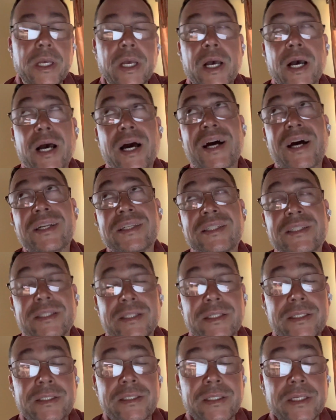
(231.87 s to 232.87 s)

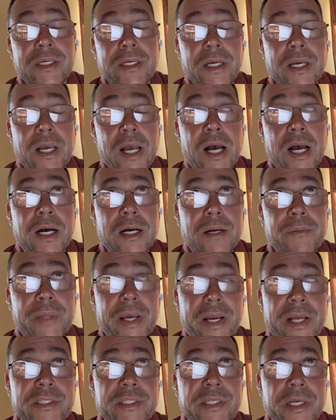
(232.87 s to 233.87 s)
honestly,
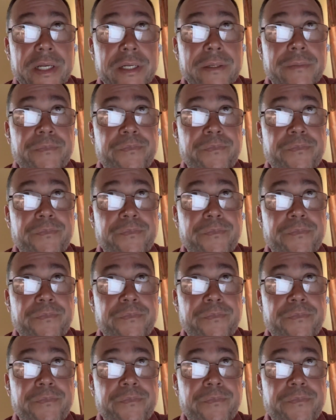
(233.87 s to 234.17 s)
like I said,